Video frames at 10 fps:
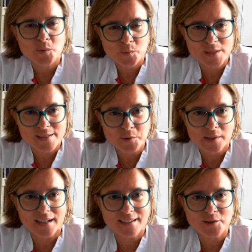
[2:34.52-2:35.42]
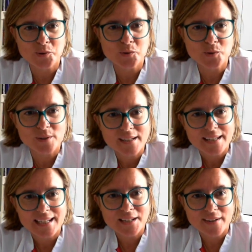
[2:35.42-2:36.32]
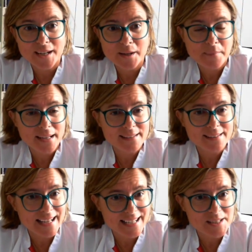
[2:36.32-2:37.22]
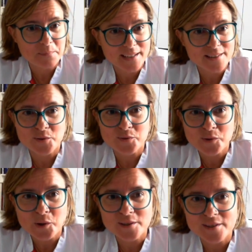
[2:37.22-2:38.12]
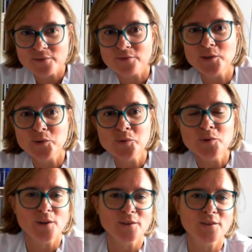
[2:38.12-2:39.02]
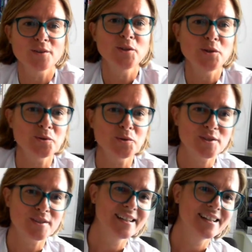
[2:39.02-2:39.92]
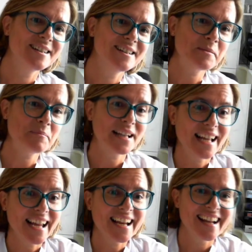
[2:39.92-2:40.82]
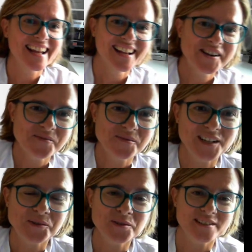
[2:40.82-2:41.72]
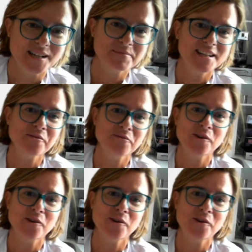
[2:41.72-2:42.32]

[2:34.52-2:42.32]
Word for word: With regard to environmental aspects, of course, if we do not use the plane, we do something for